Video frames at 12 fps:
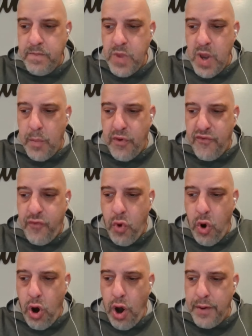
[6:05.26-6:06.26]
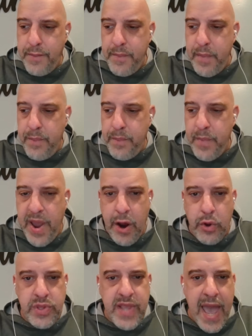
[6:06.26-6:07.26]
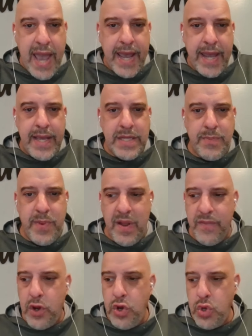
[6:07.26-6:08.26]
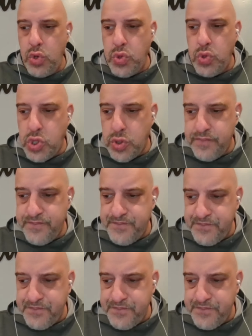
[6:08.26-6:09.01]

Number four, Harold Daggett. He's been in the news.